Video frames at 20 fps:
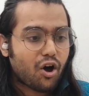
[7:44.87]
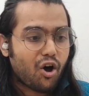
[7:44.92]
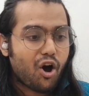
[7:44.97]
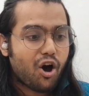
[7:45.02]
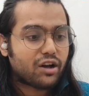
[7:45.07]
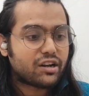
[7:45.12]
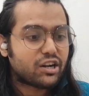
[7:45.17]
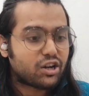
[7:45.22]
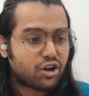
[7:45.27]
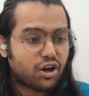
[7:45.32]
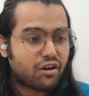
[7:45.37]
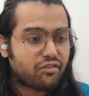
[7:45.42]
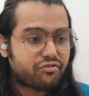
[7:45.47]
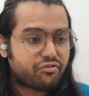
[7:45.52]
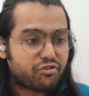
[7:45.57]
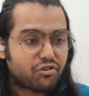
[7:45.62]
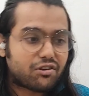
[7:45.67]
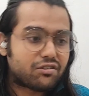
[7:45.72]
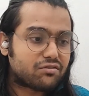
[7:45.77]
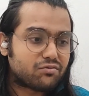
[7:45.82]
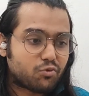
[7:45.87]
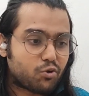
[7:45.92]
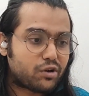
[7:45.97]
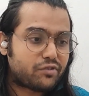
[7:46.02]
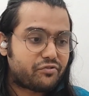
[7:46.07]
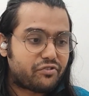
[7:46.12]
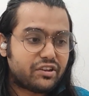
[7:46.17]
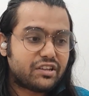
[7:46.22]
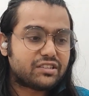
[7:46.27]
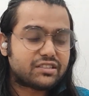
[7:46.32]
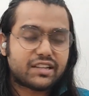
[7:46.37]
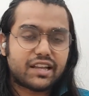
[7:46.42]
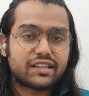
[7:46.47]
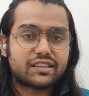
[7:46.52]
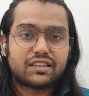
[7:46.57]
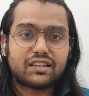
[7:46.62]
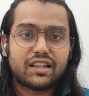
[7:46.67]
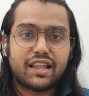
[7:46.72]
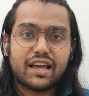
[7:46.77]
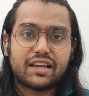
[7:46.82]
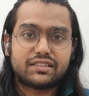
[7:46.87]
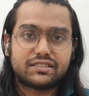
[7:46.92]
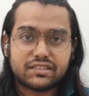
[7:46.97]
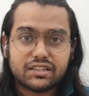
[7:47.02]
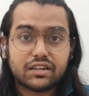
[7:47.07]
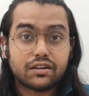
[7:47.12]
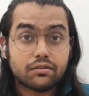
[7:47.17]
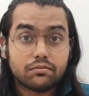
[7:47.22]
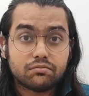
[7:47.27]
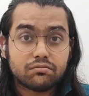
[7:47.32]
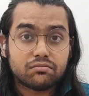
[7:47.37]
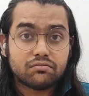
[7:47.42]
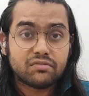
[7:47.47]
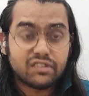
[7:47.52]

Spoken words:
on and off for what feels like the last year.